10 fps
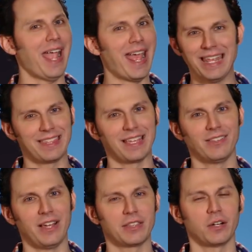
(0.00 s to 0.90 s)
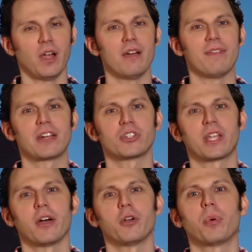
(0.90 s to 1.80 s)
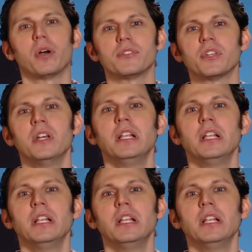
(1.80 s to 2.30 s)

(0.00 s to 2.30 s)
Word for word: anything like their live action counterparts.